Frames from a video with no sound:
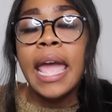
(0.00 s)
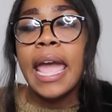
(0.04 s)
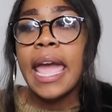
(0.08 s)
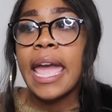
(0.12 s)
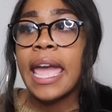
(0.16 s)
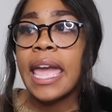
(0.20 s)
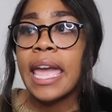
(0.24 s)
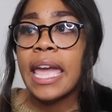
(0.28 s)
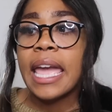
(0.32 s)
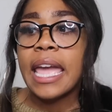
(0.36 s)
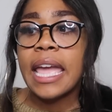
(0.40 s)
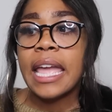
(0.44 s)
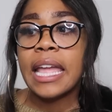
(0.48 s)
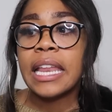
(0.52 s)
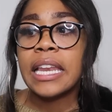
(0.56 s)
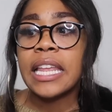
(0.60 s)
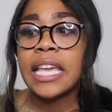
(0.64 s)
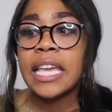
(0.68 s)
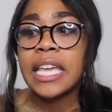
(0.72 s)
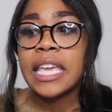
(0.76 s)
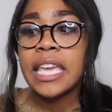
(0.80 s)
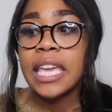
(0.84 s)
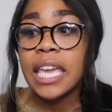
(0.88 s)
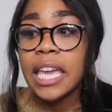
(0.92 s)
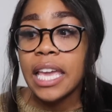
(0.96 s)
and
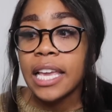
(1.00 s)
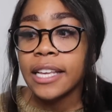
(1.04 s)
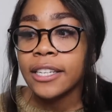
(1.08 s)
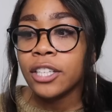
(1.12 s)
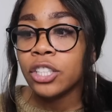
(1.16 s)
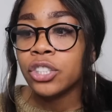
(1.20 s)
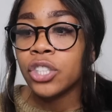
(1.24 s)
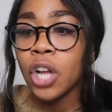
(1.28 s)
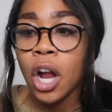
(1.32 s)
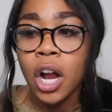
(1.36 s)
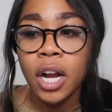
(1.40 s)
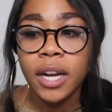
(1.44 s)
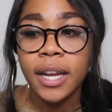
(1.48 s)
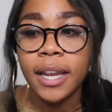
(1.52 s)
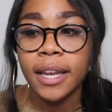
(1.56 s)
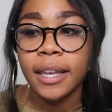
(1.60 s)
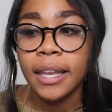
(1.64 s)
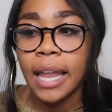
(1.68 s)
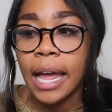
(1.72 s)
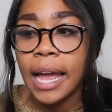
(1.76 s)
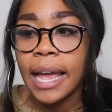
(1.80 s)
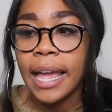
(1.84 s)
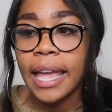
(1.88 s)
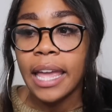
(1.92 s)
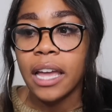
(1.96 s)
he started
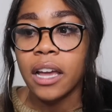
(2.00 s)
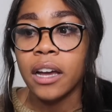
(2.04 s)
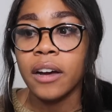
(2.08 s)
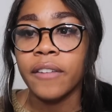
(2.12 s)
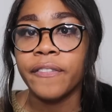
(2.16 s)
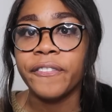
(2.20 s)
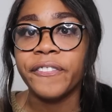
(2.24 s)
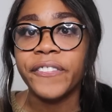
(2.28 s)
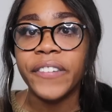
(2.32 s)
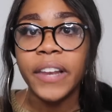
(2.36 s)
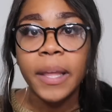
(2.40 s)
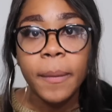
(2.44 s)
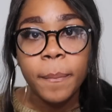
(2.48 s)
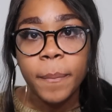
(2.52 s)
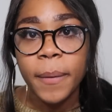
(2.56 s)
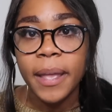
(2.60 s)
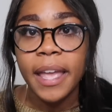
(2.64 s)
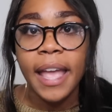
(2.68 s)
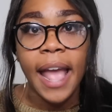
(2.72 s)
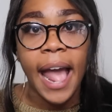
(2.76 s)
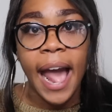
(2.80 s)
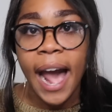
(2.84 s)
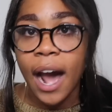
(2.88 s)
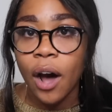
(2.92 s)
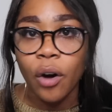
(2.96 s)
like
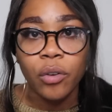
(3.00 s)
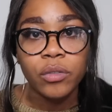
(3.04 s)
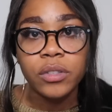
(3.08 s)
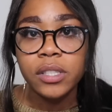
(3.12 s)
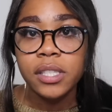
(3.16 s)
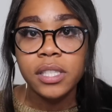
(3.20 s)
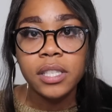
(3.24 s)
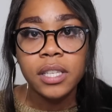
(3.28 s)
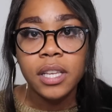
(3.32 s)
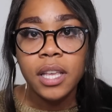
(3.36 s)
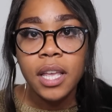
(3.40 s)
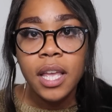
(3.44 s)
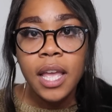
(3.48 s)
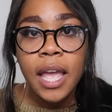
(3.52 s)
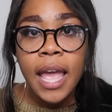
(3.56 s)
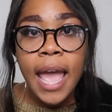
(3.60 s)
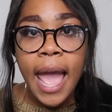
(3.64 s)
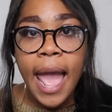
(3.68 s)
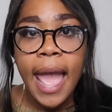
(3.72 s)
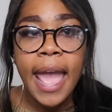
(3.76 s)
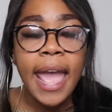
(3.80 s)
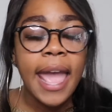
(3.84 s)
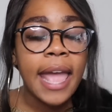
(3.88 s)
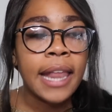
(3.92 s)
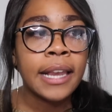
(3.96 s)
flipping out.
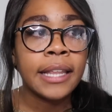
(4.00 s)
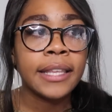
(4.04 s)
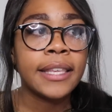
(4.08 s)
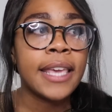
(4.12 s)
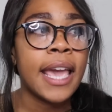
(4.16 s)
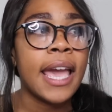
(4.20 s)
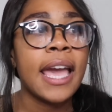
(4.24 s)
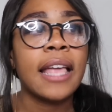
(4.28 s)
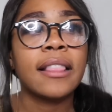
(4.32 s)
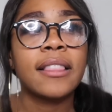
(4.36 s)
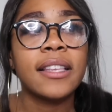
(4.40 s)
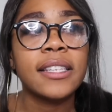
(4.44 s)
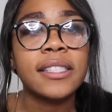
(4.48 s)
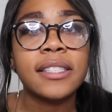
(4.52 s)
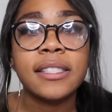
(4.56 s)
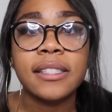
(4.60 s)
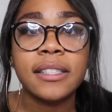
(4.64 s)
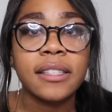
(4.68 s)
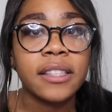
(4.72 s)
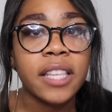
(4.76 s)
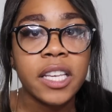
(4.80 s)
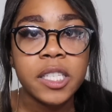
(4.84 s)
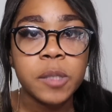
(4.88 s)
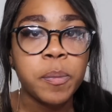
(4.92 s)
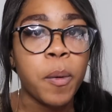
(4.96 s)
And yeah,
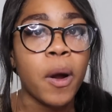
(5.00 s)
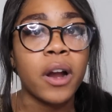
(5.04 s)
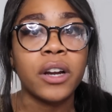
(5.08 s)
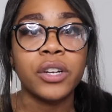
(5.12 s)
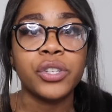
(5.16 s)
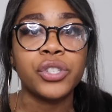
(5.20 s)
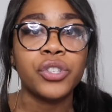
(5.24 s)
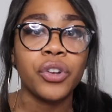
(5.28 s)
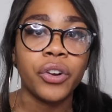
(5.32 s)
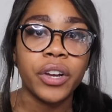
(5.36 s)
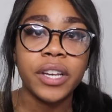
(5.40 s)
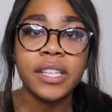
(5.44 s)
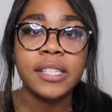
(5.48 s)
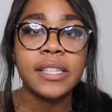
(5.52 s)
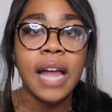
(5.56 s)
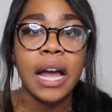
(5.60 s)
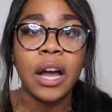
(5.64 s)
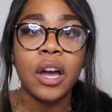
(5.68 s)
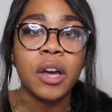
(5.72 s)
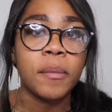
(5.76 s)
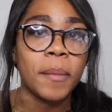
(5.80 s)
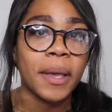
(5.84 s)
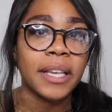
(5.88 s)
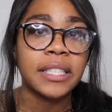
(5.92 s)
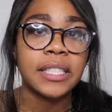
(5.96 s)
this part of the story is
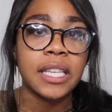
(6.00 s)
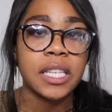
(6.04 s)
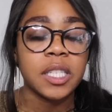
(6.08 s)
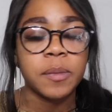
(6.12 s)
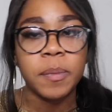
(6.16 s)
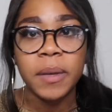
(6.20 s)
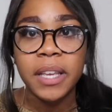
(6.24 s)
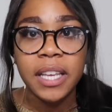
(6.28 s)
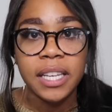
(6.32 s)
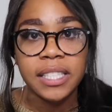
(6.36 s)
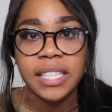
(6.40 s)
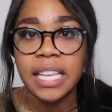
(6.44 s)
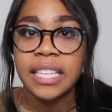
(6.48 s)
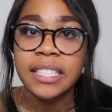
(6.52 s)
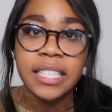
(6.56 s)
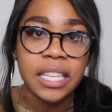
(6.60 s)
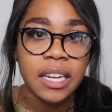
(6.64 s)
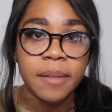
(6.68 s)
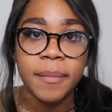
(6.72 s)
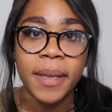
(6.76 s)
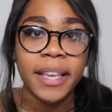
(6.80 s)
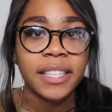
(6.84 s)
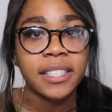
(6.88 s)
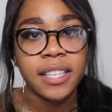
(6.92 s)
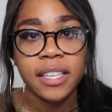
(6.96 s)
not gonna make sense because it
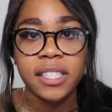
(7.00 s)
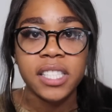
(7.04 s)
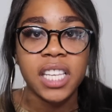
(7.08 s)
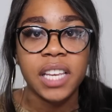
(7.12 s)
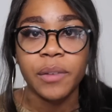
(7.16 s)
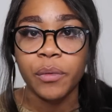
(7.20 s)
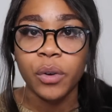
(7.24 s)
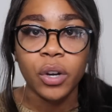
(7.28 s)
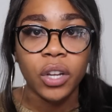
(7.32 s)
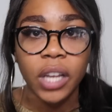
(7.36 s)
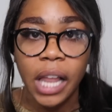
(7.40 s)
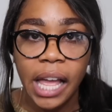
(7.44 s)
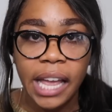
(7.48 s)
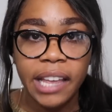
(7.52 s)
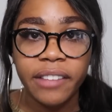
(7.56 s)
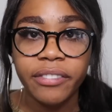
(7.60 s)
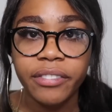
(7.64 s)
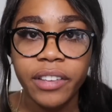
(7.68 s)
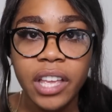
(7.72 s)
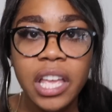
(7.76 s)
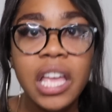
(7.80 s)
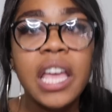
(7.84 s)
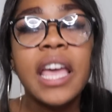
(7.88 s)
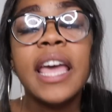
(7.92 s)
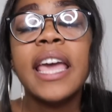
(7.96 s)
didn't make sense in real life.
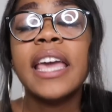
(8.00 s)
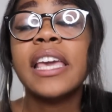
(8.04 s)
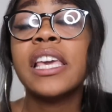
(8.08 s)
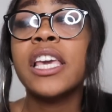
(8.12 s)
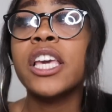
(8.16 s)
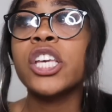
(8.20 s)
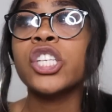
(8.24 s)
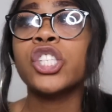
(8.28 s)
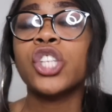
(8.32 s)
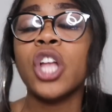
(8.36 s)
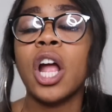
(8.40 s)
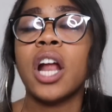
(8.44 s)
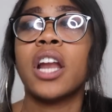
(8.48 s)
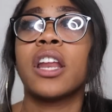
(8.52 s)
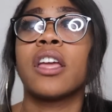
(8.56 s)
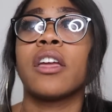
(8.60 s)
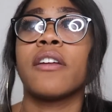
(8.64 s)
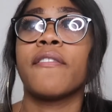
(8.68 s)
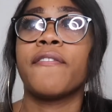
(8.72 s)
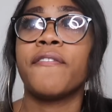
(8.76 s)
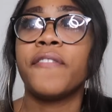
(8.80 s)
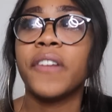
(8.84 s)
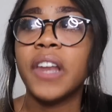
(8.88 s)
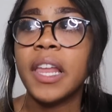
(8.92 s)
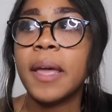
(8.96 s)
He
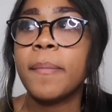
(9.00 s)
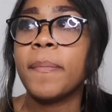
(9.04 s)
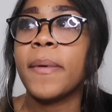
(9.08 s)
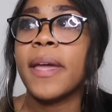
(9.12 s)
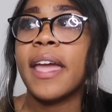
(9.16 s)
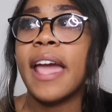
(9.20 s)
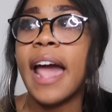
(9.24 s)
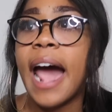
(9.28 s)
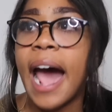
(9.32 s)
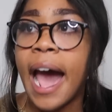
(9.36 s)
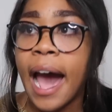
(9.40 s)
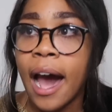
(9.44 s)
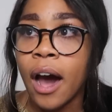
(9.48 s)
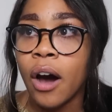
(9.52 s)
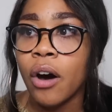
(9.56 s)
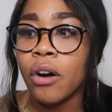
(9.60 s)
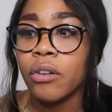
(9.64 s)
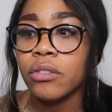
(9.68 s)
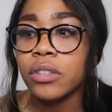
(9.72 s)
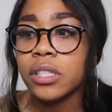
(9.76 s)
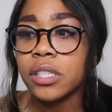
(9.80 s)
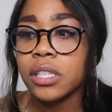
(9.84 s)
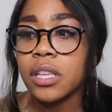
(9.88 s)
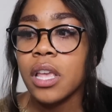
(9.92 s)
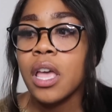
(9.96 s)
started flipping
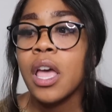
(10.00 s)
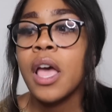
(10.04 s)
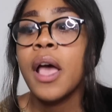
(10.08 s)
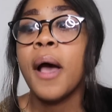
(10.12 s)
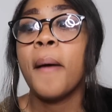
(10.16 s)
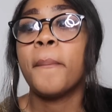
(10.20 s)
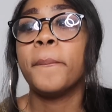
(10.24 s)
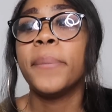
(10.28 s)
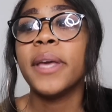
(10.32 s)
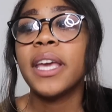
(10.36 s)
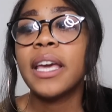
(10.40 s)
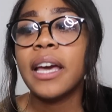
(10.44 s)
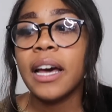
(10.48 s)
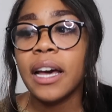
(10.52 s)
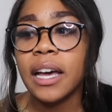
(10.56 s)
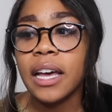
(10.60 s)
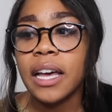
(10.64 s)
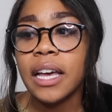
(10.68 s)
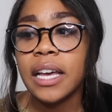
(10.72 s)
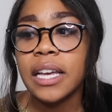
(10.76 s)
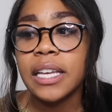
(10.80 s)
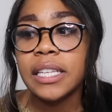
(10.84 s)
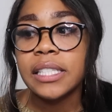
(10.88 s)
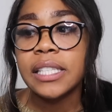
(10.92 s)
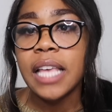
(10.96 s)
out
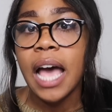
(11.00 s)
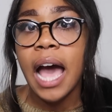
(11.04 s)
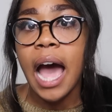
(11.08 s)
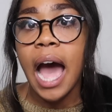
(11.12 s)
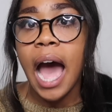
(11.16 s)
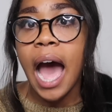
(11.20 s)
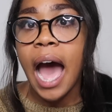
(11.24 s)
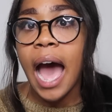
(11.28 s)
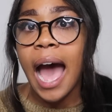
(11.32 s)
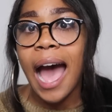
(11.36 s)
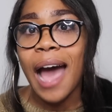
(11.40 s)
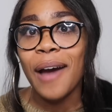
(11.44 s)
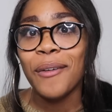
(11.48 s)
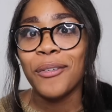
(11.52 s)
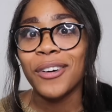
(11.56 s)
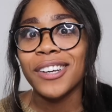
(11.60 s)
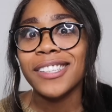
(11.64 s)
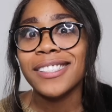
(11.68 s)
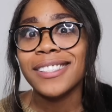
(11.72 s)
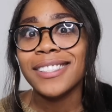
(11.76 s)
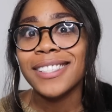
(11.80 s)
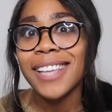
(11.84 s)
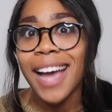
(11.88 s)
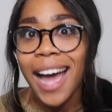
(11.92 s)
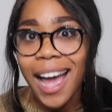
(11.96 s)
because I
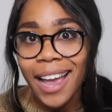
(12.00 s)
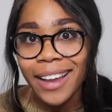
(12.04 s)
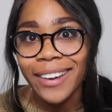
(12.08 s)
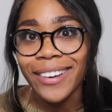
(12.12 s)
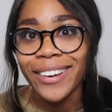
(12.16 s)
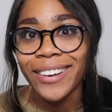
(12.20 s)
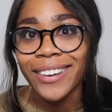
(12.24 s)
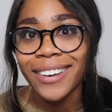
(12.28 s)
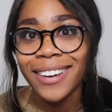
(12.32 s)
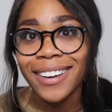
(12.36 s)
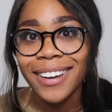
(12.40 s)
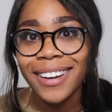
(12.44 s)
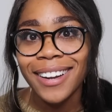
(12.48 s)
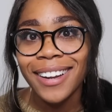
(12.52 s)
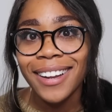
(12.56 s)
was tired,